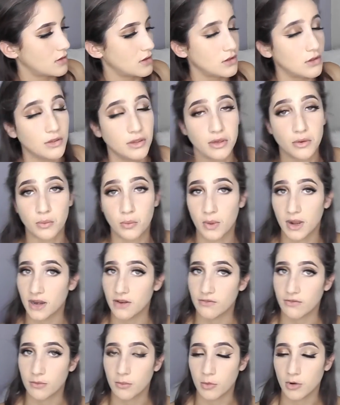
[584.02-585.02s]
You can wet it
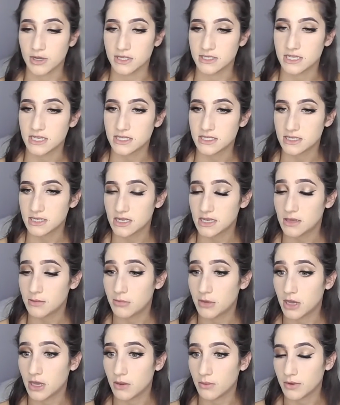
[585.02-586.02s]
for more intensity,
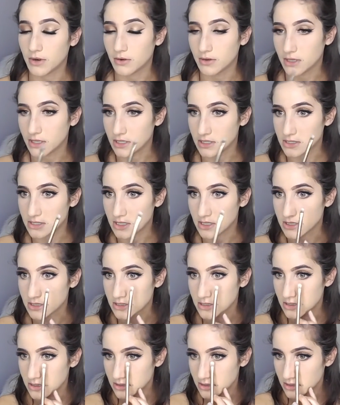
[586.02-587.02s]
but we don't need
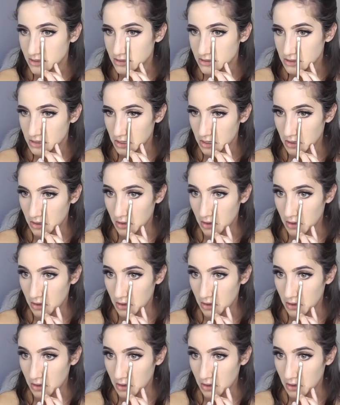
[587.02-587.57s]
intensity.